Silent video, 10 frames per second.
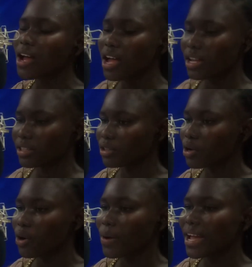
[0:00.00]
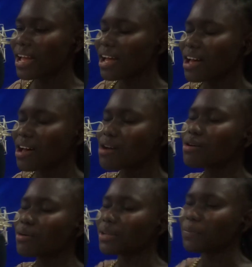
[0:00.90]
and who we are
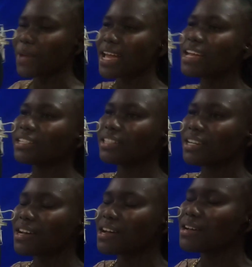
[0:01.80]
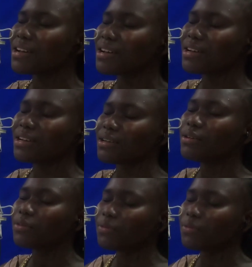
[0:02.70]
would be enough